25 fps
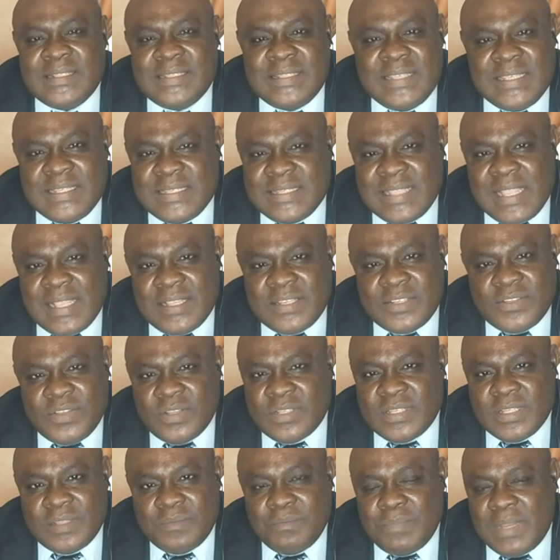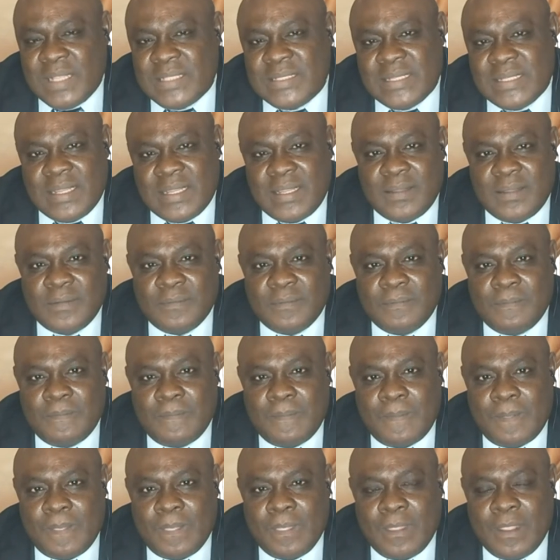distance doesn't matter.
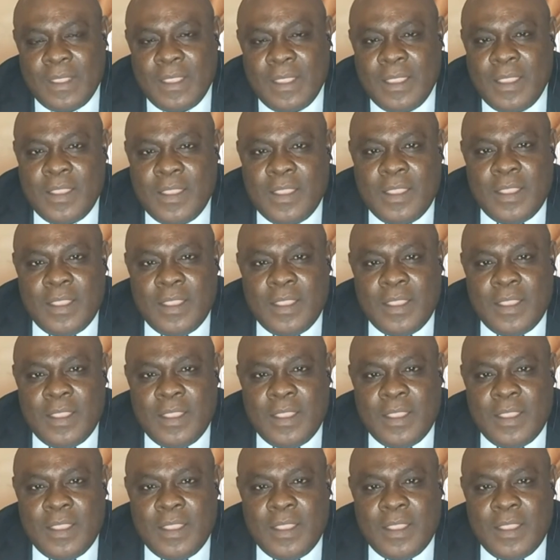Hmm.